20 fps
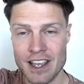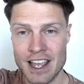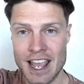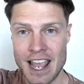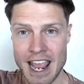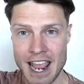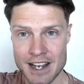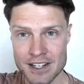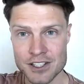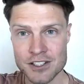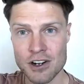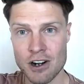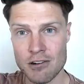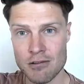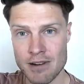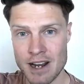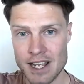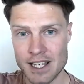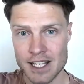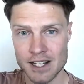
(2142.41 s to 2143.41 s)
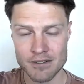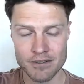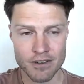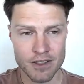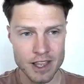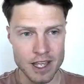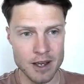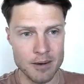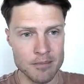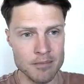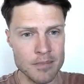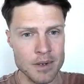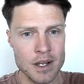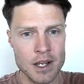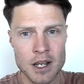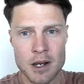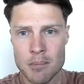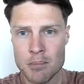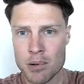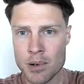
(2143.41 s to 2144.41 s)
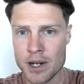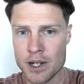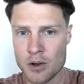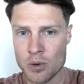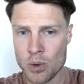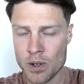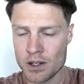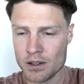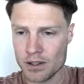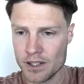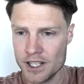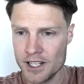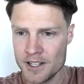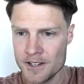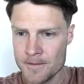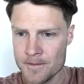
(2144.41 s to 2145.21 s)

and start ranking for them pretty quickly.